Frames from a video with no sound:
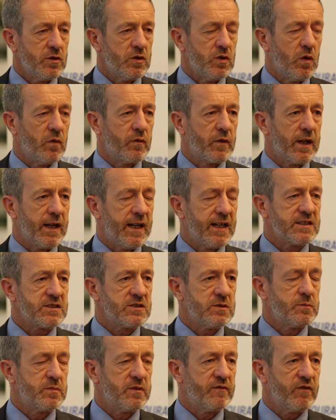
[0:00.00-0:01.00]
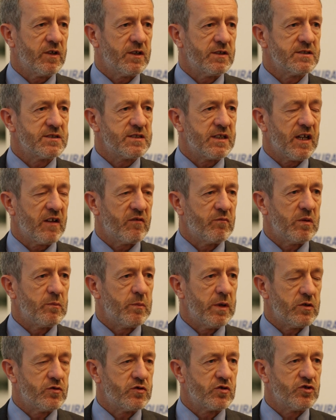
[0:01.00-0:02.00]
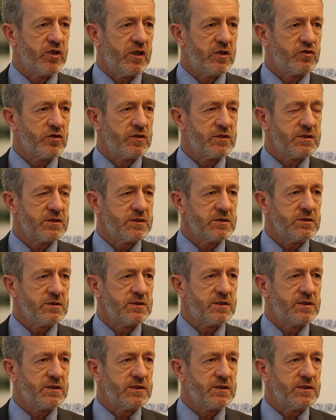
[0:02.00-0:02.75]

Over the last number of years, there have been major changes.